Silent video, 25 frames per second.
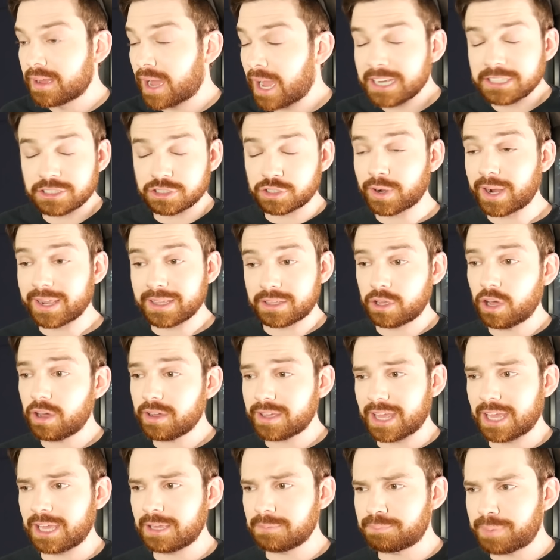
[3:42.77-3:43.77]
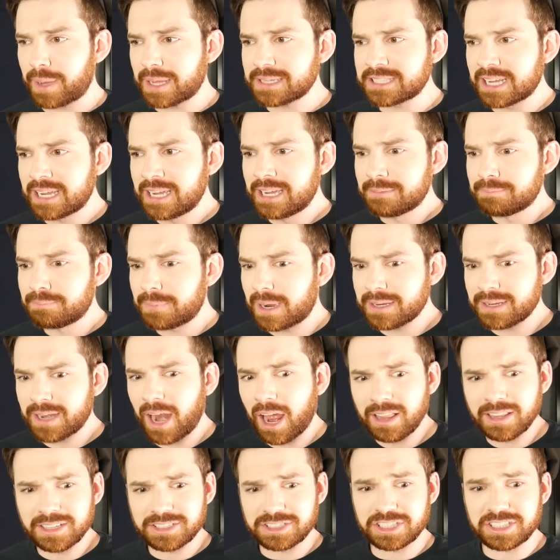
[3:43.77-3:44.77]
I'd try cooking, but my
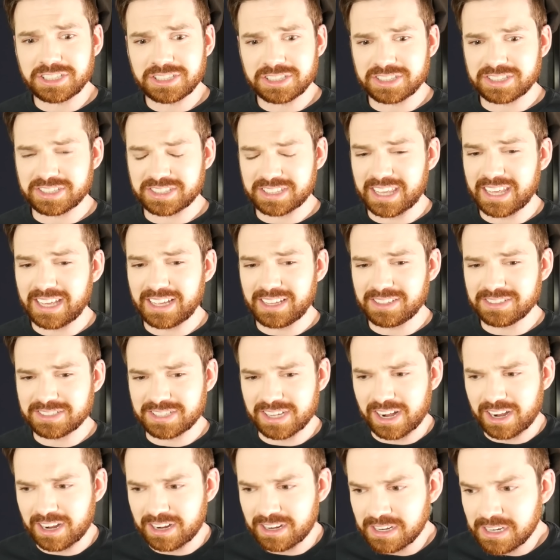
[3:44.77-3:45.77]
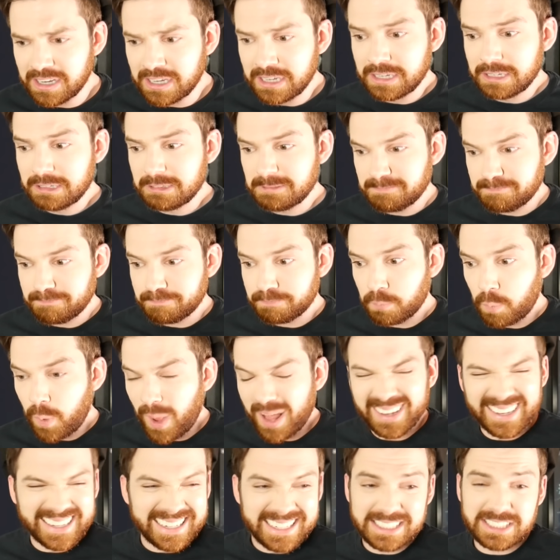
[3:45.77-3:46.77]
knowledge and skills are,
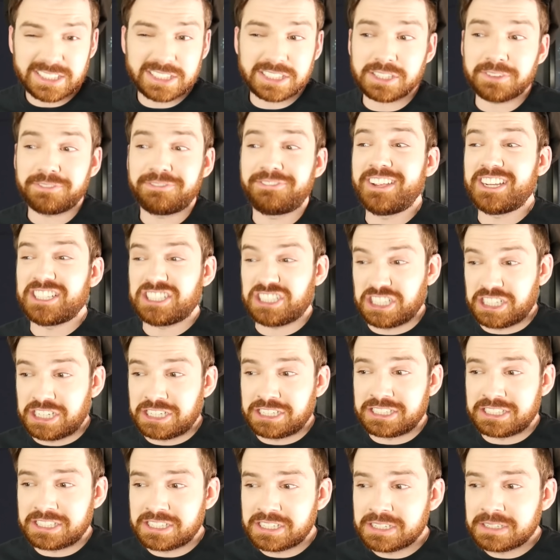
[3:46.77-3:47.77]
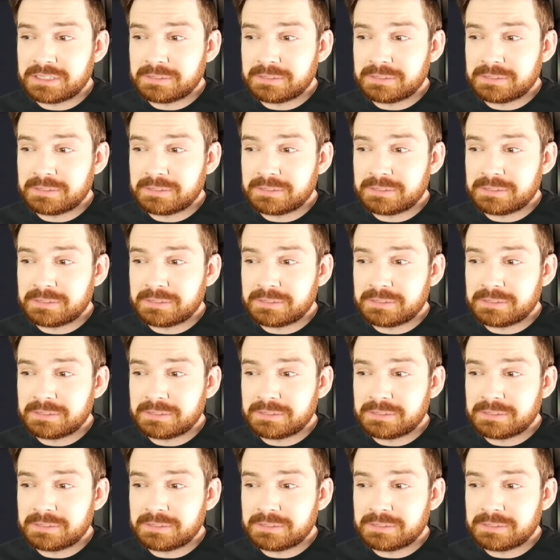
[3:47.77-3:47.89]
well, insufficient.